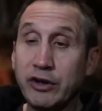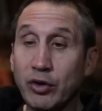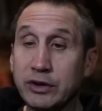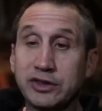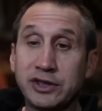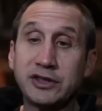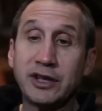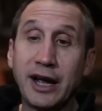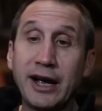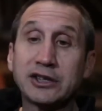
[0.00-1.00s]
the only
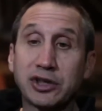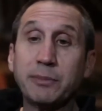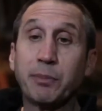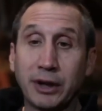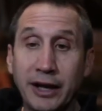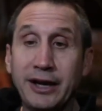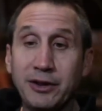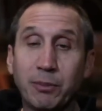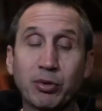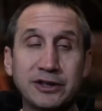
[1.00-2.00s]
season I actually played
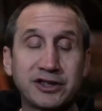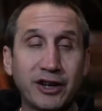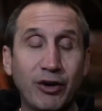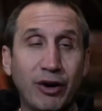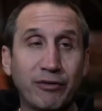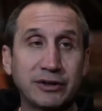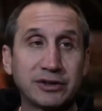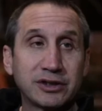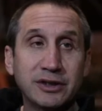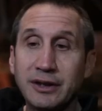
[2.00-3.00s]
the Princeton
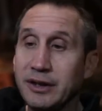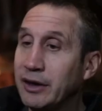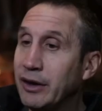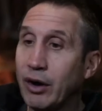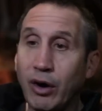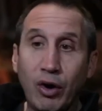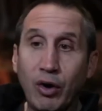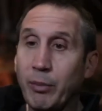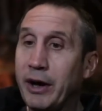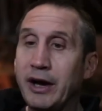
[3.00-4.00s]
offense.
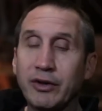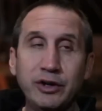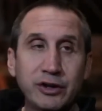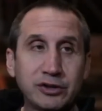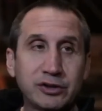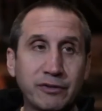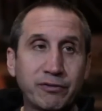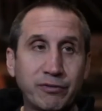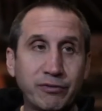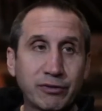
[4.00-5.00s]
All my other years
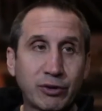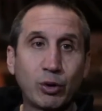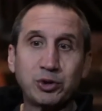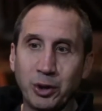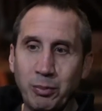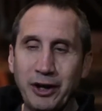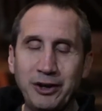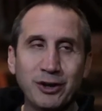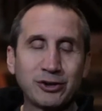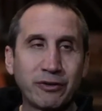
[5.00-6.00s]
of coaching, many
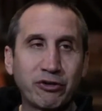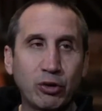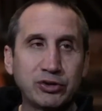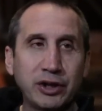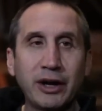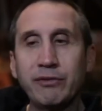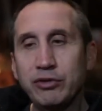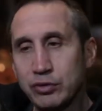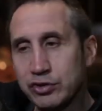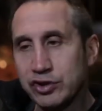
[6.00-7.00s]
years of coaching, I've
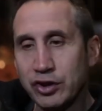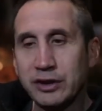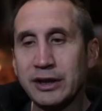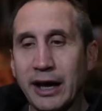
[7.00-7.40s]
used certain